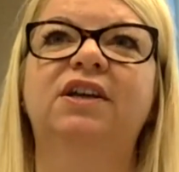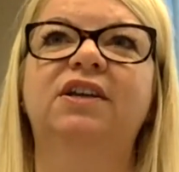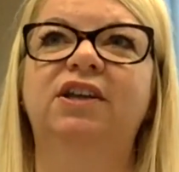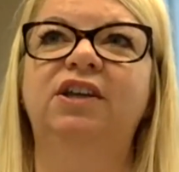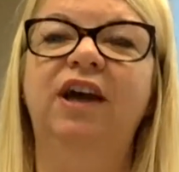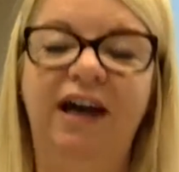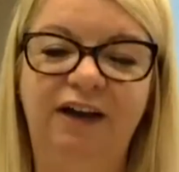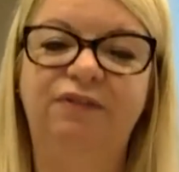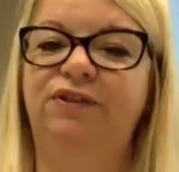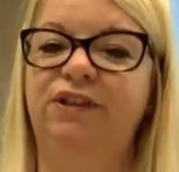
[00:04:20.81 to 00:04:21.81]
that you
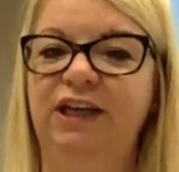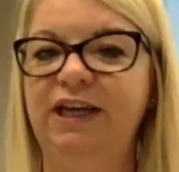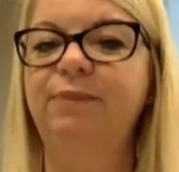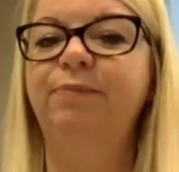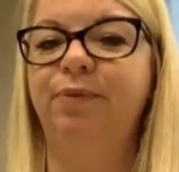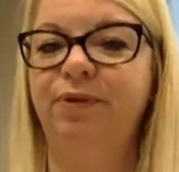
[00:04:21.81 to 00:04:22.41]
have to keep